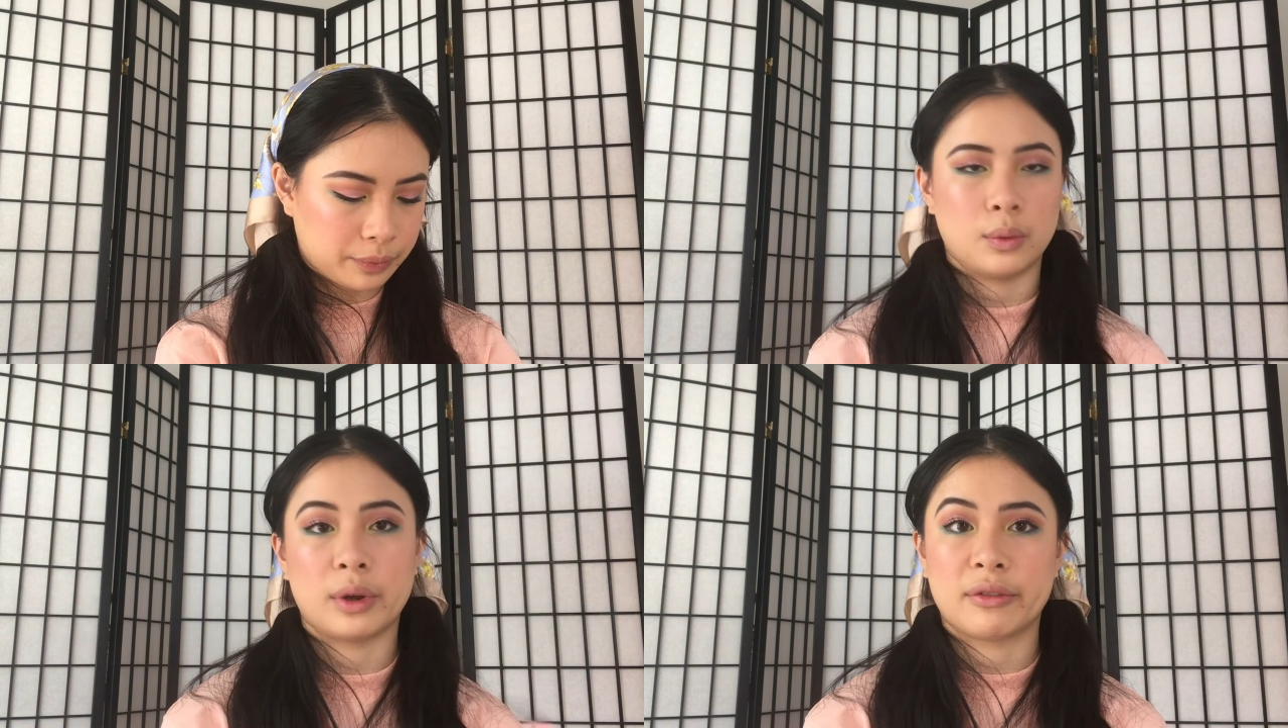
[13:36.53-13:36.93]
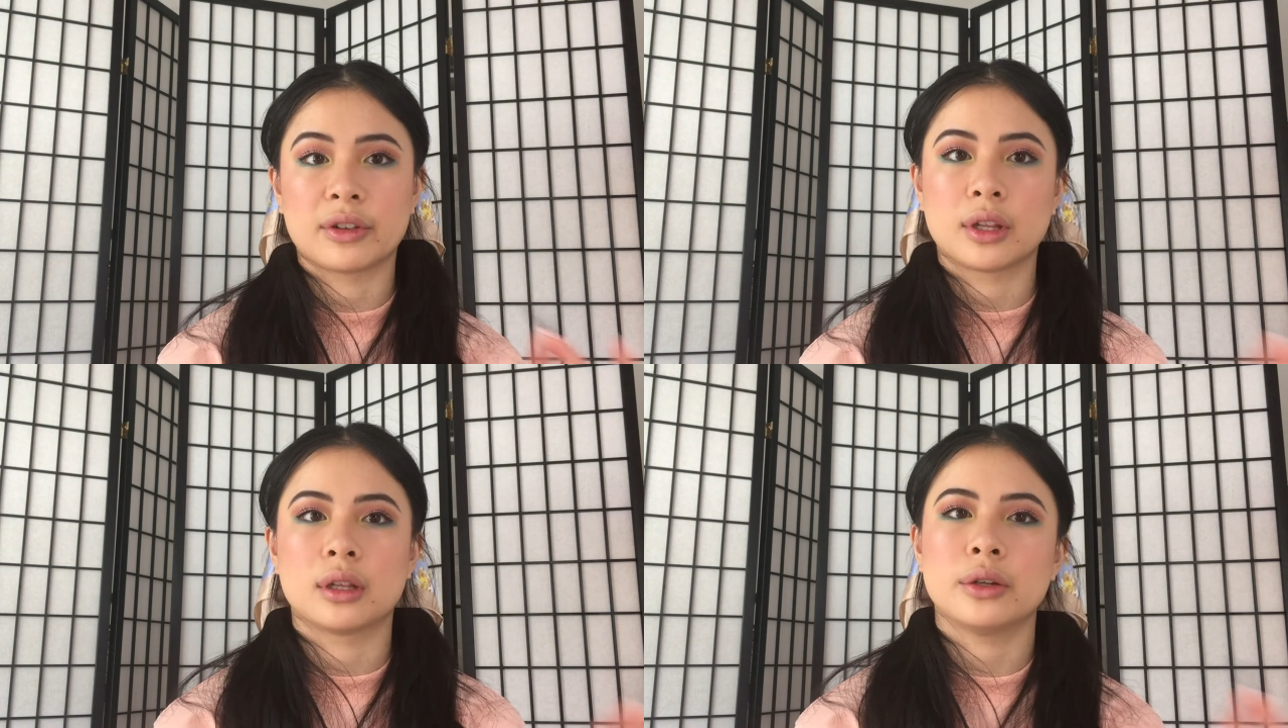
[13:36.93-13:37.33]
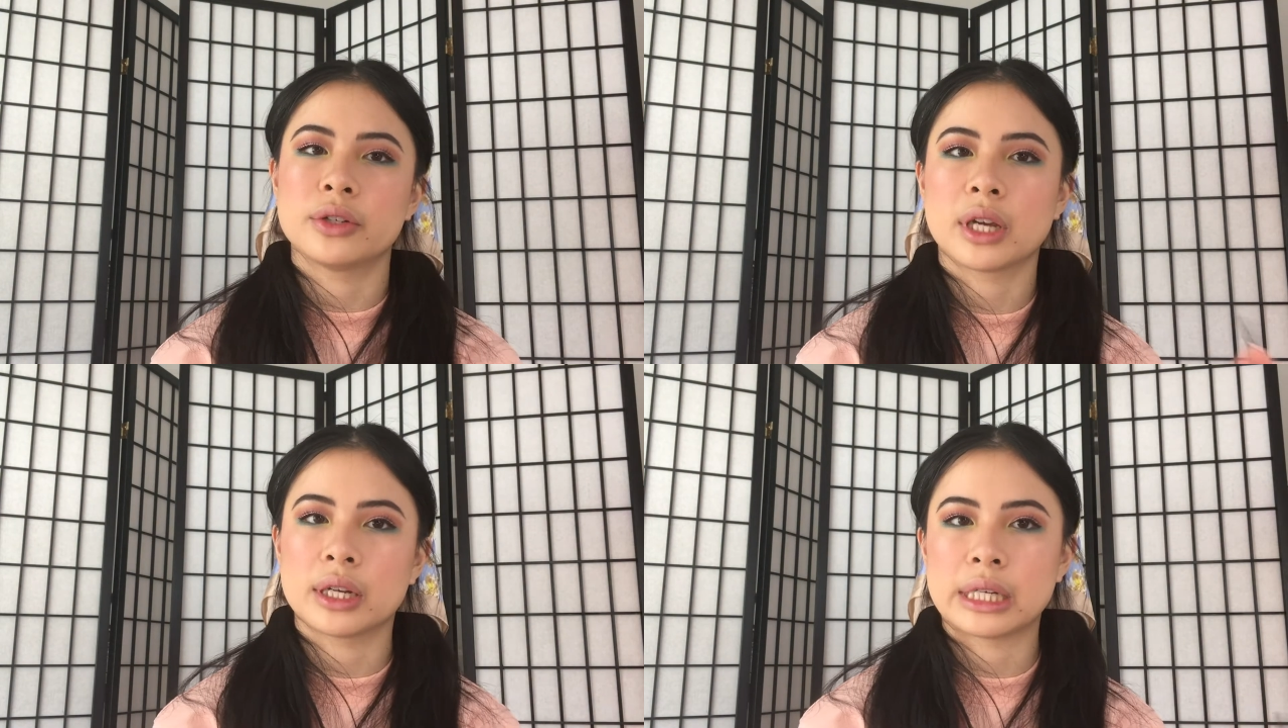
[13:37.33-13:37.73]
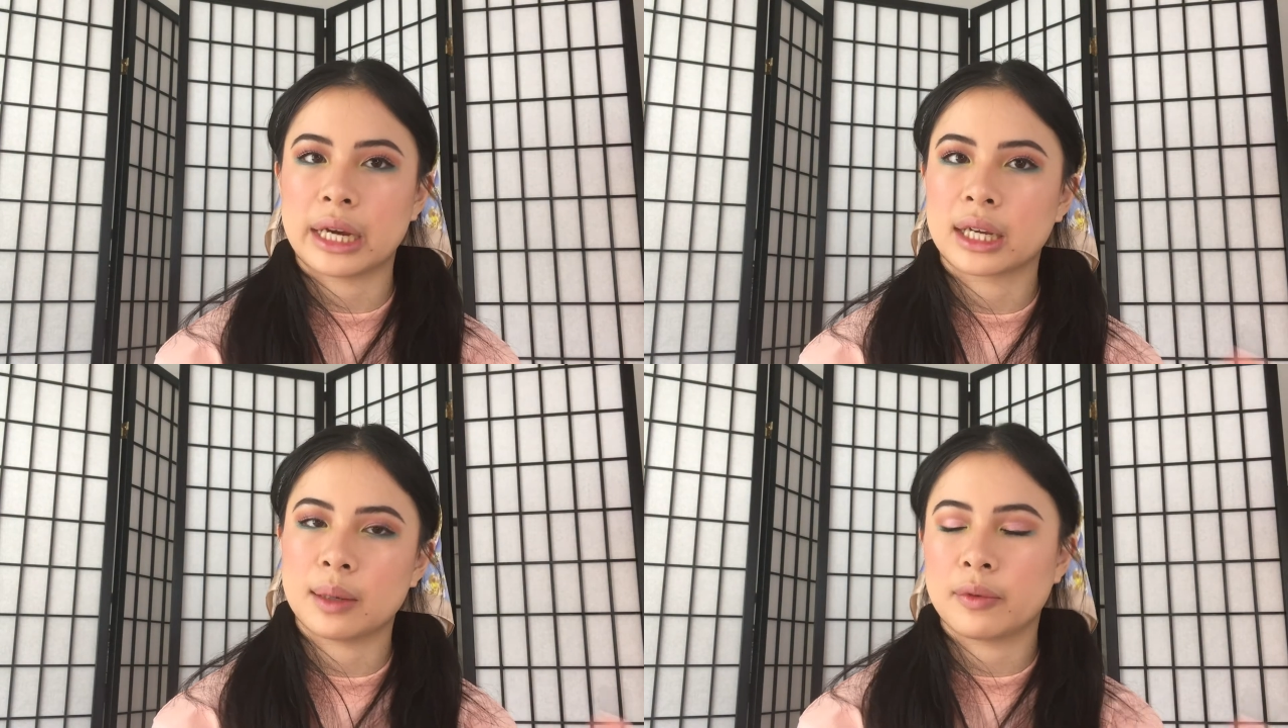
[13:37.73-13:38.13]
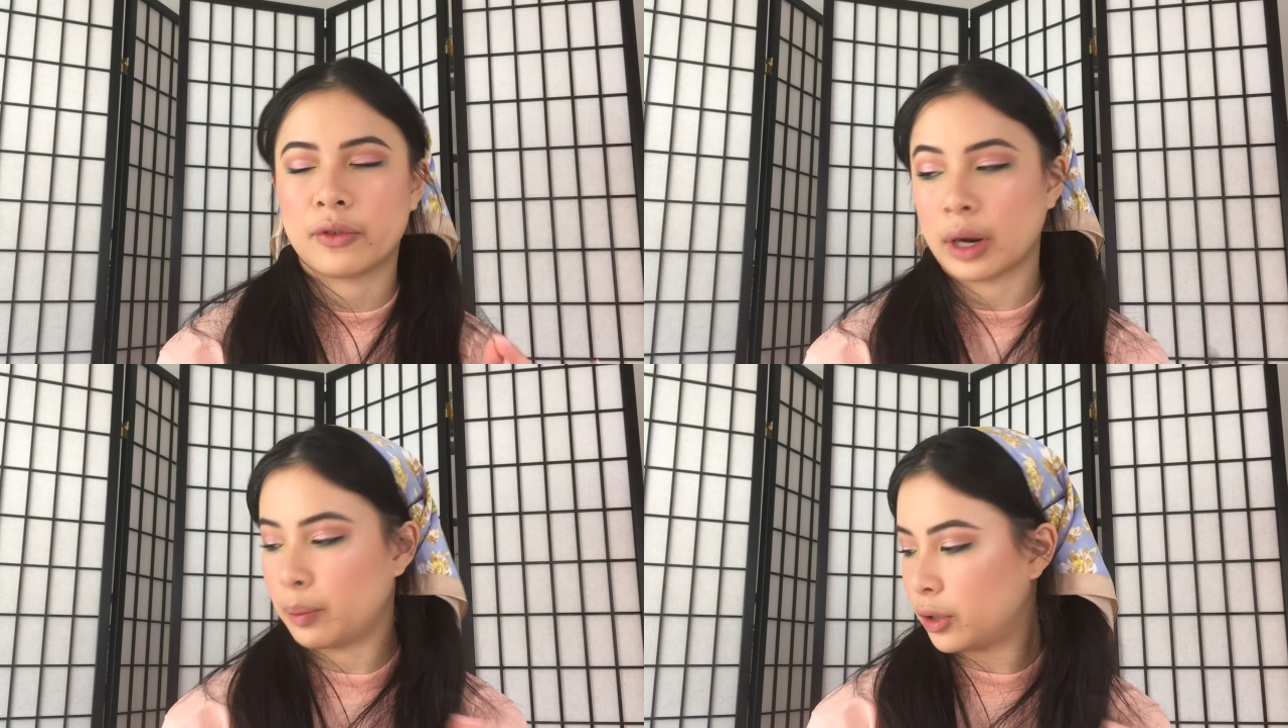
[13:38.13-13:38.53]
Wait for the glue to get tacky before
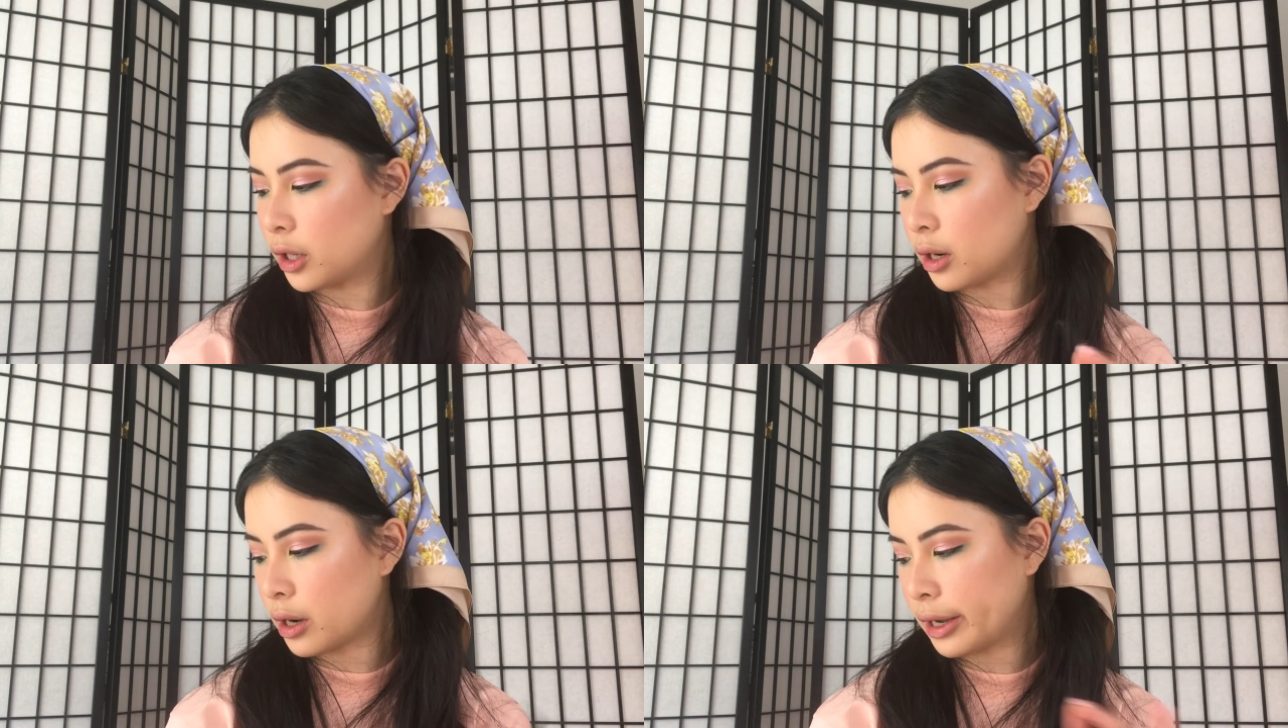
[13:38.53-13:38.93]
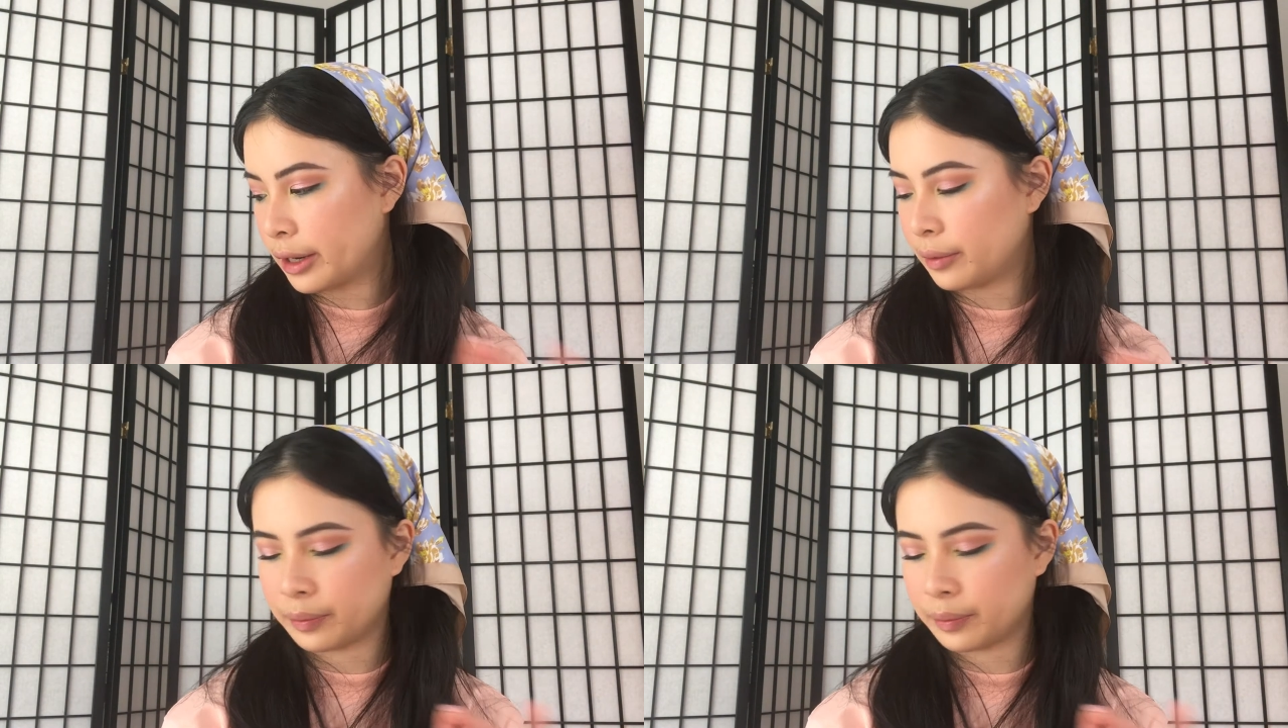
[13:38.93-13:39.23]
I put it on.